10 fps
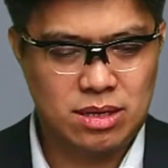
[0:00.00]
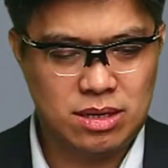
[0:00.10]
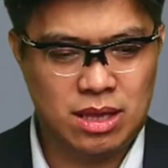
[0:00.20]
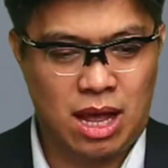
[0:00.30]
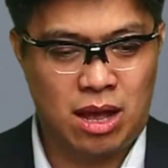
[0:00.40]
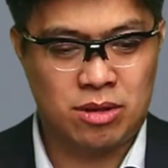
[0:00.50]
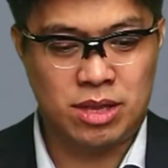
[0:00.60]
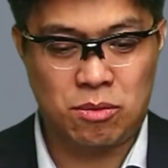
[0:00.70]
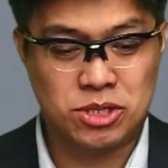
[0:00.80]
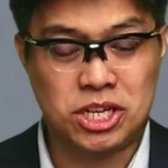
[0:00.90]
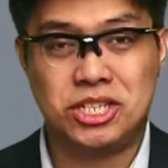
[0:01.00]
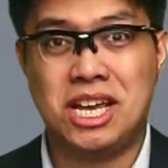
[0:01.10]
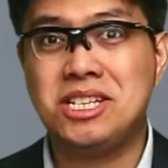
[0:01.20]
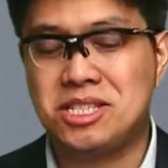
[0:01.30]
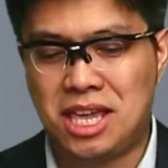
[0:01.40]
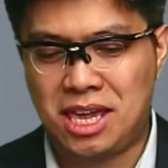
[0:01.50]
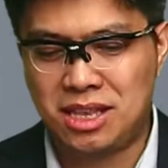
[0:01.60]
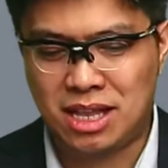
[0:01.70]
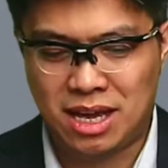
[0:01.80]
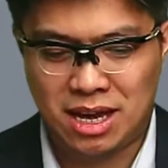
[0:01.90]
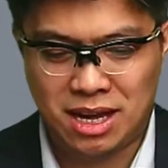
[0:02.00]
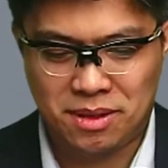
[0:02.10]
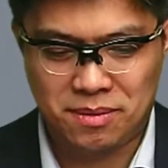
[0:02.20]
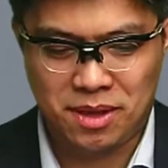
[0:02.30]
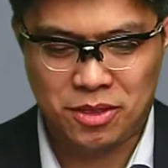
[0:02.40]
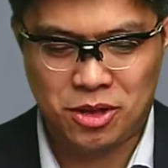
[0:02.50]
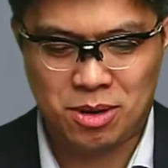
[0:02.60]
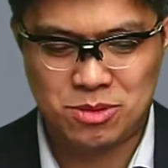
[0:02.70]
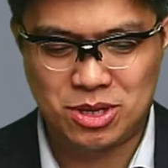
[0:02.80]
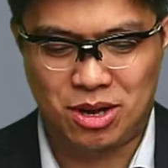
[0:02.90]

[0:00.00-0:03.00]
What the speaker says: Now, they were suggesting that in terms